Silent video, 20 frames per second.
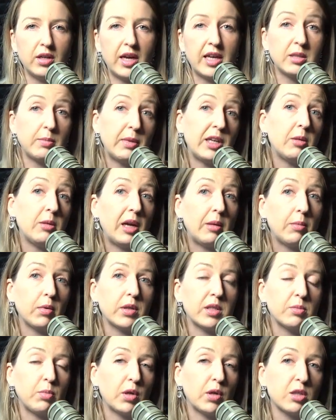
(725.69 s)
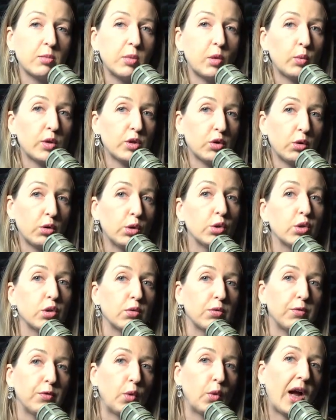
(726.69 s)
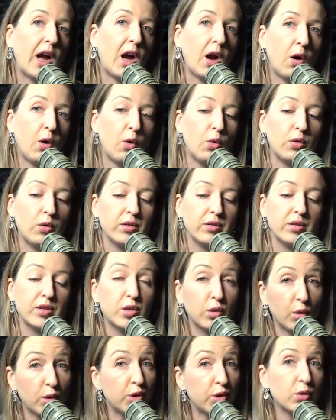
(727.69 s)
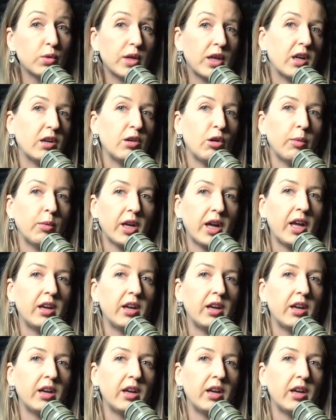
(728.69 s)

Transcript: as many people as possible was crucial for our social, economic,